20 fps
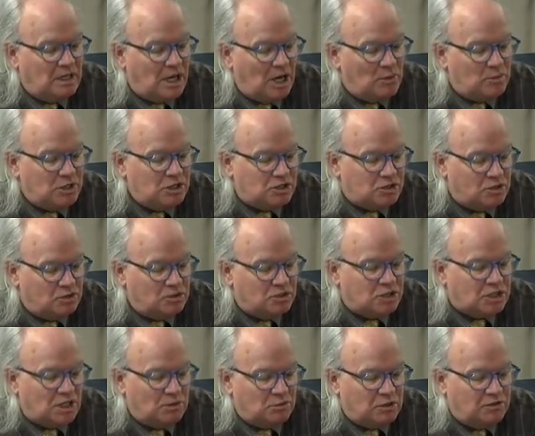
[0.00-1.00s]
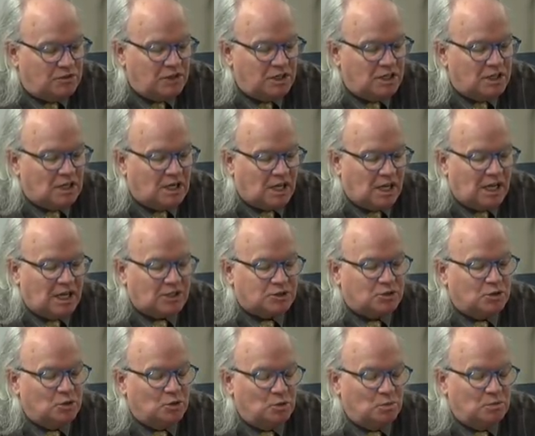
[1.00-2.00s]
How many students can we fit in a
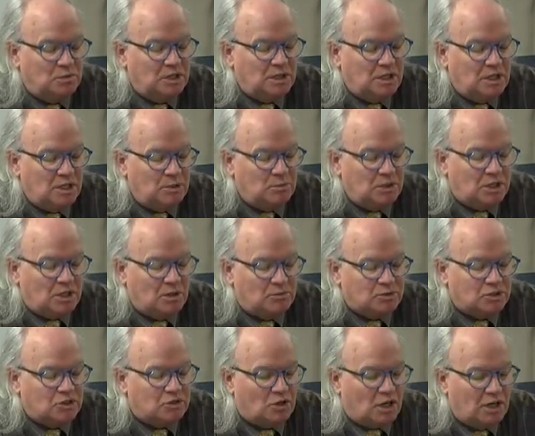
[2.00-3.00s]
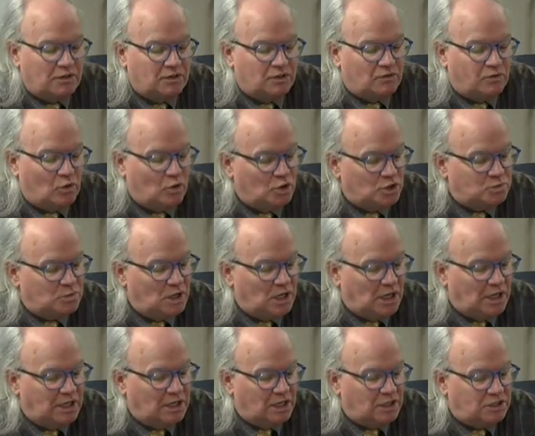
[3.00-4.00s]
classroom becomes the driving force
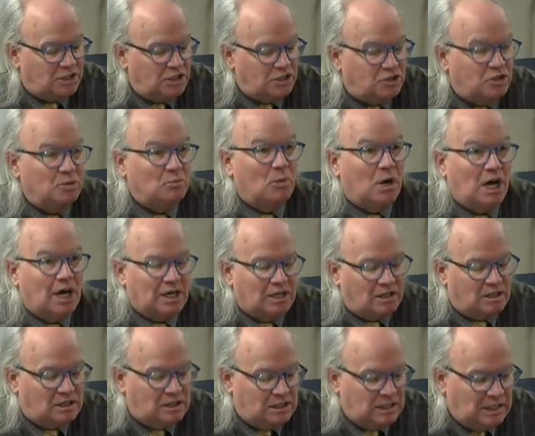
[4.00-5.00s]
behind our teaching model.